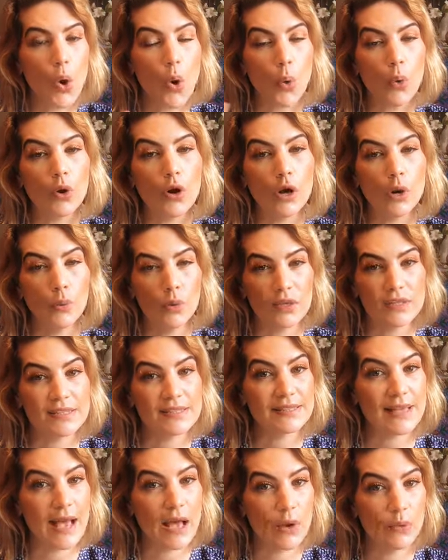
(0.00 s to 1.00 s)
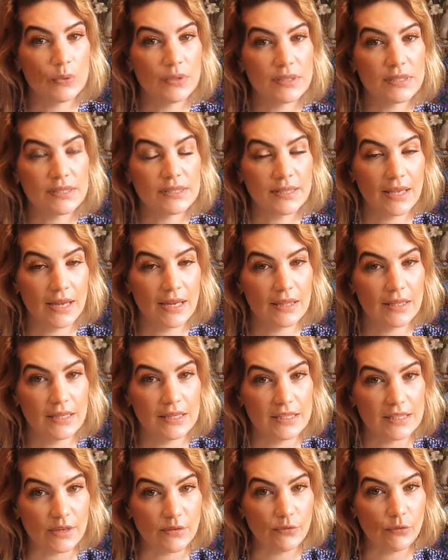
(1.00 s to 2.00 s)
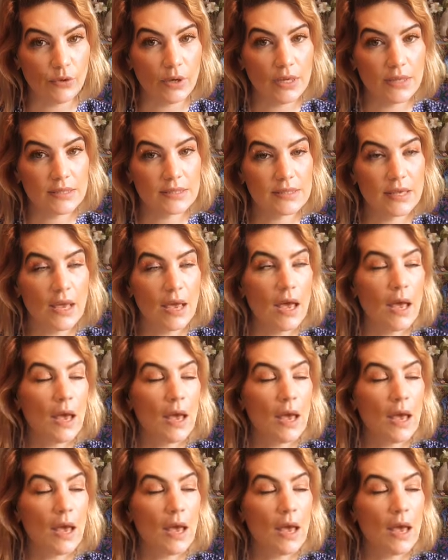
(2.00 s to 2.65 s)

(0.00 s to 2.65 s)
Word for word: or it will sound slightly different